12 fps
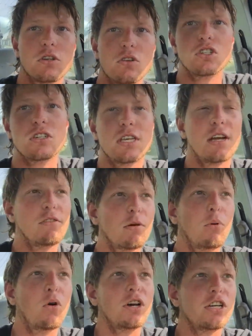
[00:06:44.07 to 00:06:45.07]
So just give
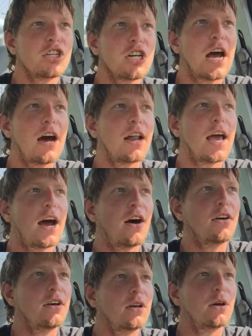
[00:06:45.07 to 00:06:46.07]
the boy a shout
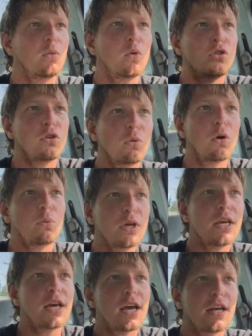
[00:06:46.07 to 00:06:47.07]
out and we'll do what
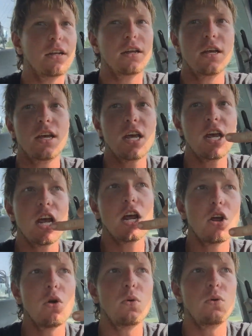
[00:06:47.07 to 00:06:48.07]
we can.
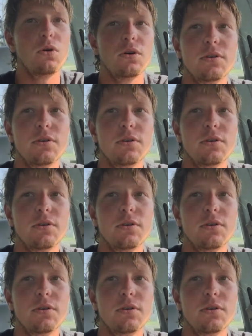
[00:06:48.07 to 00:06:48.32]
Ew!